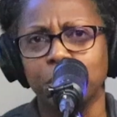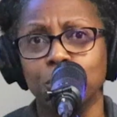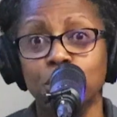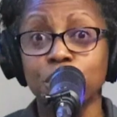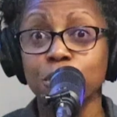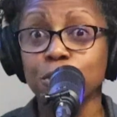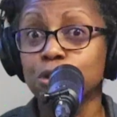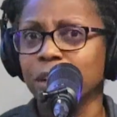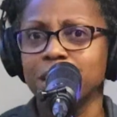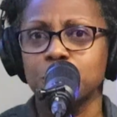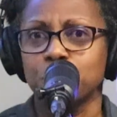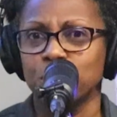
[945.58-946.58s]
new
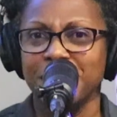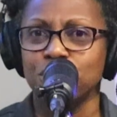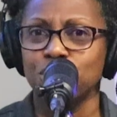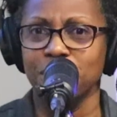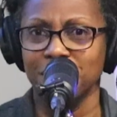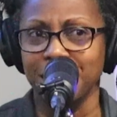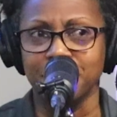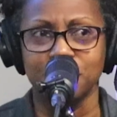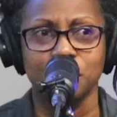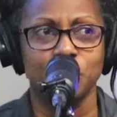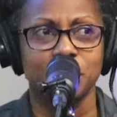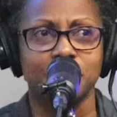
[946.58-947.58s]
transportation things.
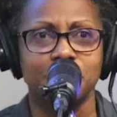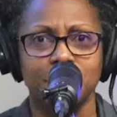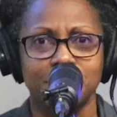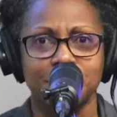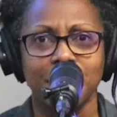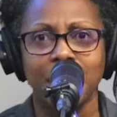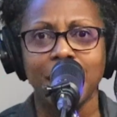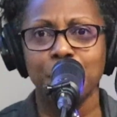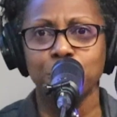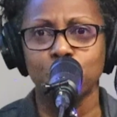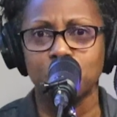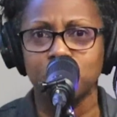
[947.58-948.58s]
So it's not
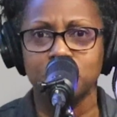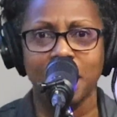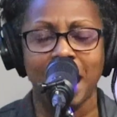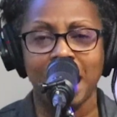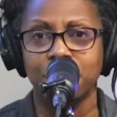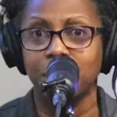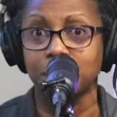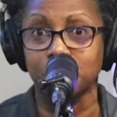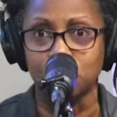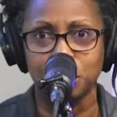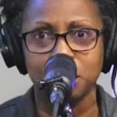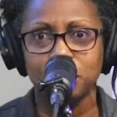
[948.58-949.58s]
abnormal to have a
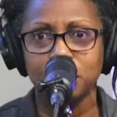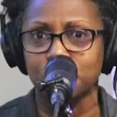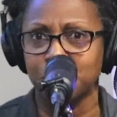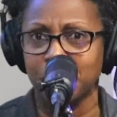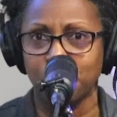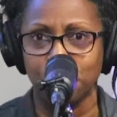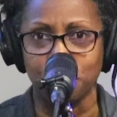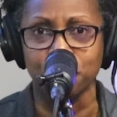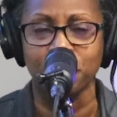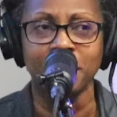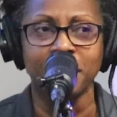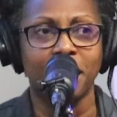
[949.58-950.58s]
little bit of a learning curve.